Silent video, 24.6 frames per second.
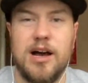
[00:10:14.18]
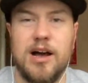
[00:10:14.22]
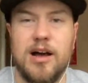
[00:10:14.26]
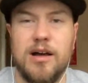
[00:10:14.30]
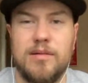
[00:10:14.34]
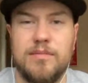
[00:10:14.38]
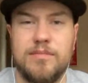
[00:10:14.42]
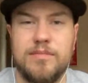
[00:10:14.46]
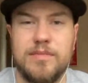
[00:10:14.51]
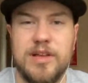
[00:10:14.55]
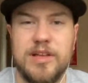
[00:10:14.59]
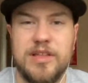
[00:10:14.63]

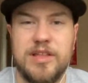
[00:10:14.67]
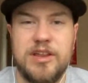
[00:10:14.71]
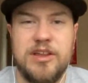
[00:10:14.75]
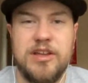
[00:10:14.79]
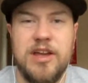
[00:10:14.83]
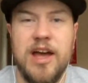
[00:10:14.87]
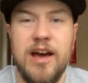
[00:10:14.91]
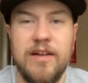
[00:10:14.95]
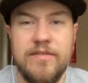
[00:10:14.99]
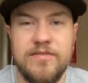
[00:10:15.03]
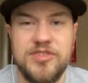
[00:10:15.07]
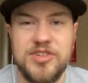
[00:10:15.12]
And then
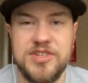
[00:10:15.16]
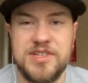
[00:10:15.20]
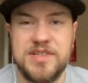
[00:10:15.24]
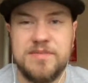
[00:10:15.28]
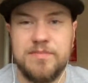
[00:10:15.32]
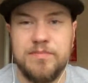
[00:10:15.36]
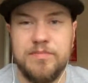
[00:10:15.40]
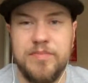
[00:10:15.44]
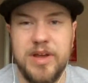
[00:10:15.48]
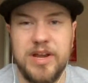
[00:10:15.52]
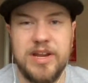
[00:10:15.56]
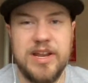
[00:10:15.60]
you have
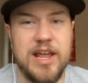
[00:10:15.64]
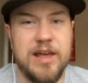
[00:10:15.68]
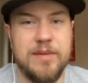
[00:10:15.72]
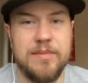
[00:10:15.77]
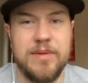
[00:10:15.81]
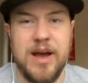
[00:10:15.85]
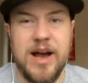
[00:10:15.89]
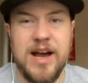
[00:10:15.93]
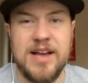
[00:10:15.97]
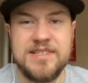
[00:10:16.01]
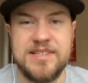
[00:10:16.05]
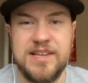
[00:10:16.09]
just big name
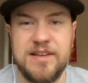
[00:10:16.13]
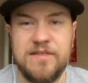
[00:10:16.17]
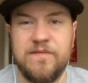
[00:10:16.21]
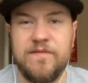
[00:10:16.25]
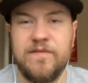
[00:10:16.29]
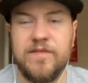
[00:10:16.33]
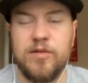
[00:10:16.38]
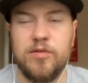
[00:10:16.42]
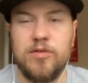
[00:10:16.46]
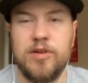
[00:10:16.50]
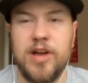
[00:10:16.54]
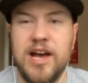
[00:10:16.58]
guys like
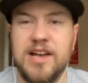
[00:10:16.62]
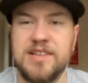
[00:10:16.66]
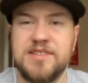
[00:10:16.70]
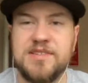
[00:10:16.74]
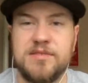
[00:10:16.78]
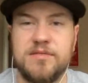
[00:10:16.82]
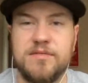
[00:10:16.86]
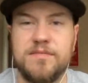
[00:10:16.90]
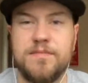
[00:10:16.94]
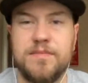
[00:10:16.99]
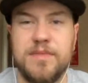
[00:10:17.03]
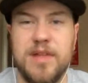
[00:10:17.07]
Phil
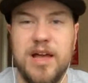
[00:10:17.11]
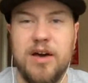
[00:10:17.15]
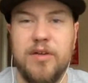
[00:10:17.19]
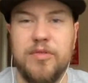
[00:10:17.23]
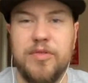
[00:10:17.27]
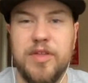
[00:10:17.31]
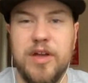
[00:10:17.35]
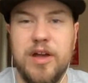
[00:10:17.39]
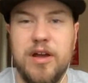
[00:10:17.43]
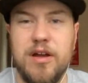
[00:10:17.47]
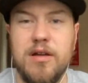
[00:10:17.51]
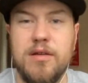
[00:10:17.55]
Kessel
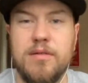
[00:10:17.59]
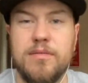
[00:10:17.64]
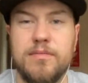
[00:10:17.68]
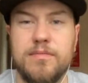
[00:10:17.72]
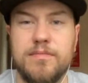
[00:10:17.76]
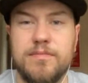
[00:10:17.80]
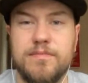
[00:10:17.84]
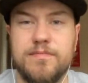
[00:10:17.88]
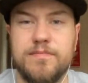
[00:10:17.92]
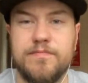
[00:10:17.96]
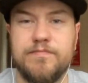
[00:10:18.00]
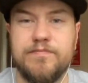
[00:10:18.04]
out there.
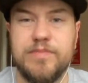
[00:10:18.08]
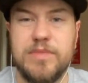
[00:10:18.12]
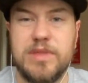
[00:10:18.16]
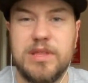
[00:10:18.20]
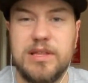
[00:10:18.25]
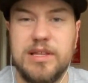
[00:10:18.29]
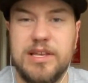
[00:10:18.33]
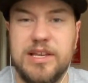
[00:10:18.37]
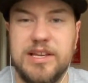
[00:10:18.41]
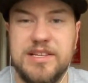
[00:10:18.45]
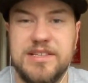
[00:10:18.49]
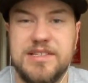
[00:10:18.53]

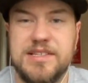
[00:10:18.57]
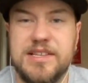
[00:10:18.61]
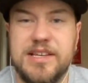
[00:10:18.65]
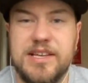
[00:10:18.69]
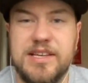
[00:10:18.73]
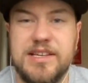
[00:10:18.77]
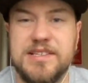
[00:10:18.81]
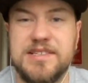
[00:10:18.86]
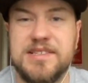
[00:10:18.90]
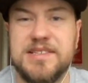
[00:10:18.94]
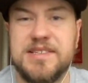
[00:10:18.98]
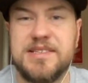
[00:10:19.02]

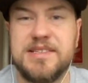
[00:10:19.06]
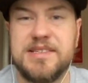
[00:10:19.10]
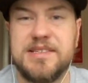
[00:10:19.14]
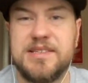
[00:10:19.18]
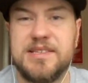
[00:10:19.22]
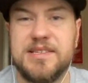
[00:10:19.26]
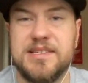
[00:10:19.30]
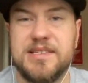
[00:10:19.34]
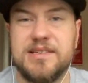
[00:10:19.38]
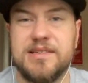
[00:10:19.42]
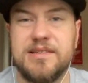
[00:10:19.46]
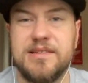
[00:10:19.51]

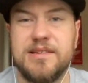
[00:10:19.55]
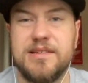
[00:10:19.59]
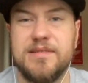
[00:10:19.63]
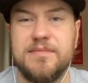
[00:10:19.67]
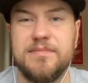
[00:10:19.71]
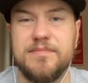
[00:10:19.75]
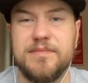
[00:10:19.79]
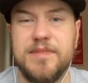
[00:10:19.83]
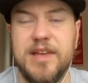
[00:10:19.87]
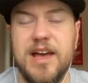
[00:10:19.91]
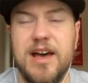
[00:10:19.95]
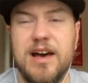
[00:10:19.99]
He's
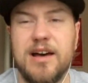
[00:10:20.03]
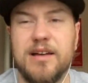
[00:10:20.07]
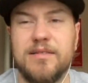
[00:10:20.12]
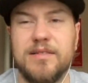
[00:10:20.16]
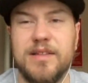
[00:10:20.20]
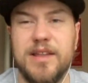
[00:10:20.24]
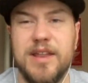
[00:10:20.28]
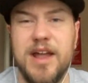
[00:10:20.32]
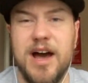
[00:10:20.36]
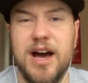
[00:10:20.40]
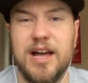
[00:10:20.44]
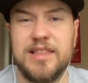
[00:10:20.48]

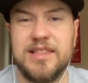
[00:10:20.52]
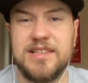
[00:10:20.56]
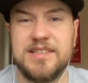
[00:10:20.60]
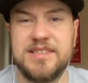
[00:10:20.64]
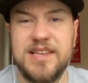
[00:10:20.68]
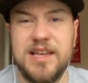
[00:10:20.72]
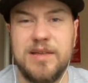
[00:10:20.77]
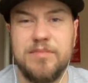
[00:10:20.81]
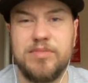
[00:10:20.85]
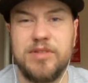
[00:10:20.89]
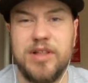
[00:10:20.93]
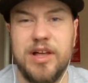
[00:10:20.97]
not the
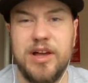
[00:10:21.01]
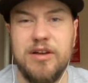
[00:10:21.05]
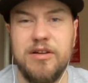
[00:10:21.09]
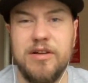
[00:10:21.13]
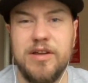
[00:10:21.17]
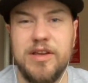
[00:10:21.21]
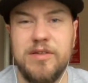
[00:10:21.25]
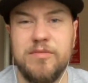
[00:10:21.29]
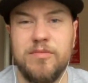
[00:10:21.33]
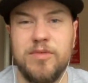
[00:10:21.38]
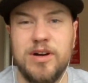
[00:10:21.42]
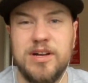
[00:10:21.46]
same player
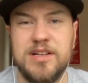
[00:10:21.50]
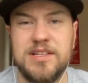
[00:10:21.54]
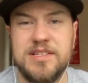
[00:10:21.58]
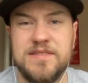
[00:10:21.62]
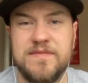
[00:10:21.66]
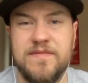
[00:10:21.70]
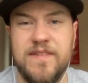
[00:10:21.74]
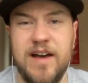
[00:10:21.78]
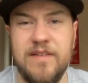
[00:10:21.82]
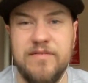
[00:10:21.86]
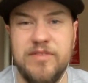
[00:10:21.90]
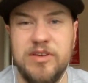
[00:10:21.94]
he was
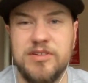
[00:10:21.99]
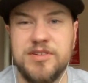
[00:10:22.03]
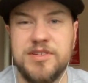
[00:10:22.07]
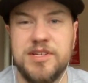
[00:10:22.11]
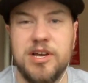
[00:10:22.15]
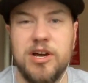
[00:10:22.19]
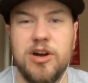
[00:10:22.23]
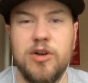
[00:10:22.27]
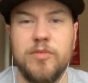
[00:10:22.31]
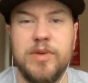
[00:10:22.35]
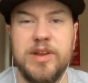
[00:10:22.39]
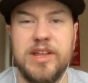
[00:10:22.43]
5 years
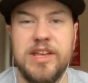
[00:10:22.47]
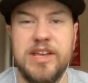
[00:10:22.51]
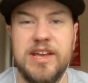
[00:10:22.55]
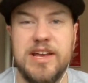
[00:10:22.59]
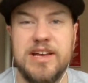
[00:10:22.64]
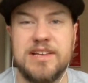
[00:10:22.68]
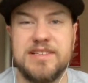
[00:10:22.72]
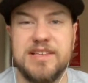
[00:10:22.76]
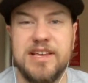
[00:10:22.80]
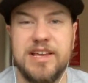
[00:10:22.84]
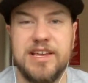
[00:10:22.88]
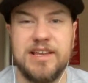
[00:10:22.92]
ago, but he
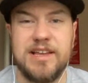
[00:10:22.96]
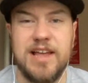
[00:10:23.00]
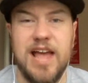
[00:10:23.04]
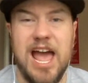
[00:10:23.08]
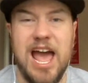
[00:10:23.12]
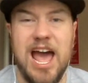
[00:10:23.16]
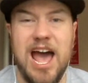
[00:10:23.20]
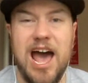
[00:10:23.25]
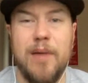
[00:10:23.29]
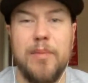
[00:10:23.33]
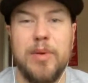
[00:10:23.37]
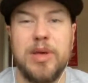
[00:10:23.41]
has a
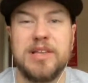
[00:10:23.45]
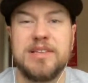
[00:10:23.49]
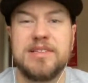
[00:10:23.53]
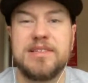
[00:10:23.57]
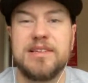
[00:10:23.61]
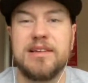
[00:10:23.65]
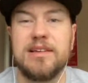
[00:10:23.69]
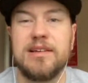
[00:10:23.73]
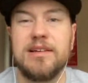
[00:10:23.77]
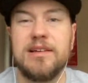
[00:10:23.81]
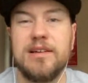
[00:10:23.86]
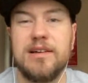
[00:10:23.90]

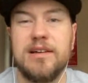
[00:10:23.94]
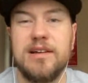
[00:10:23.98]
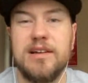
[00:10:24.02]
habit